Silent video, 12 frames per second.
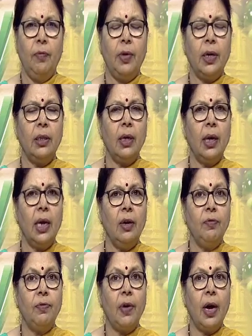where the
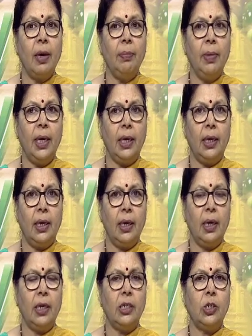environment
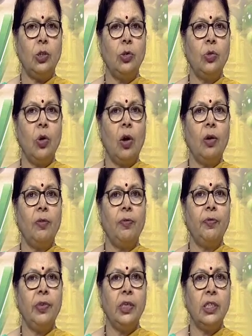is not
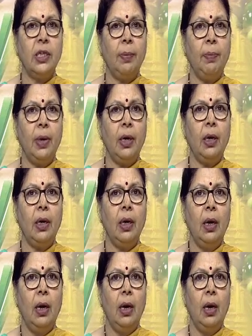feasible